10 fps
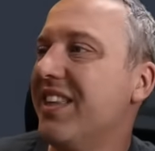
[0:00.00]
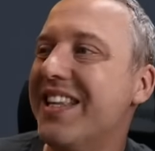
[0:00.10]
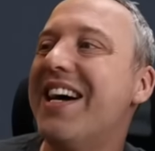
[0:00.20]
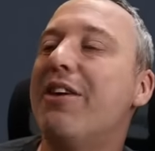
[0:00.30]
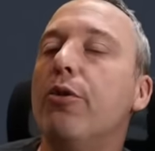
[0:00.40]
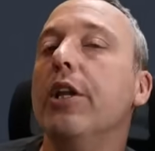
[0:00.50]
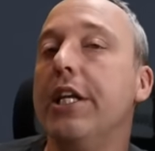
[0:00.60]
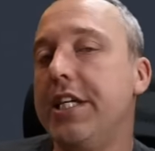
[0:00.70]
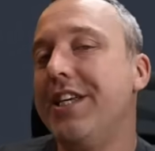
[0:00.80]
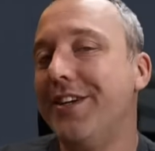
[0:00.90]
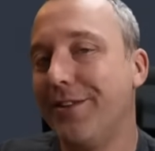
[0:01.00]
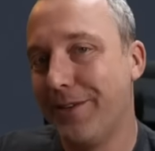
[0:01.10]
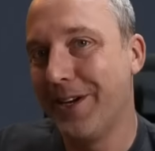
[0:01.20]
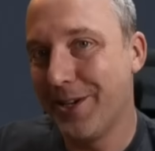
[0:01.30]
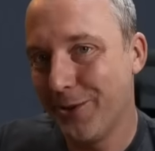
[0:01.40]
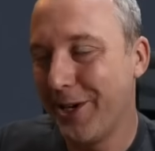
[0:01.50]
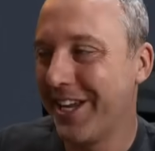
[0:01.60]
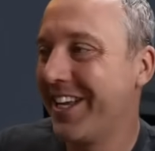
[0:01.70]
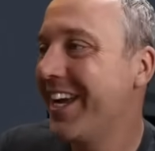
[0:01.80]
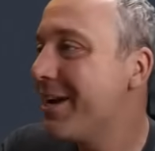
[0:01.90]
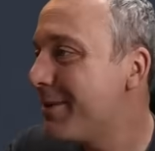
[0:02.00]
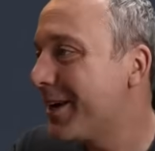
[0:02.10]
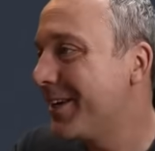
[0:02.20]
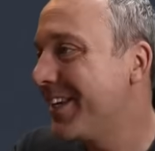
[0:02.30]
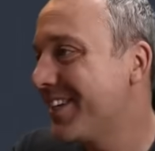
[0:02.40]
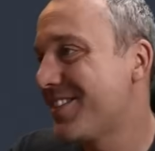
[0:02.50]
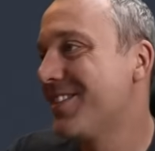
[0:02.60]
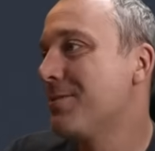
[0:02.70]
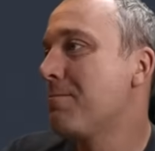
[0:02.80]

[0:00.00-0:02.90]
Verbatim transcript: Not really needed if you're not doing any gaming on Nix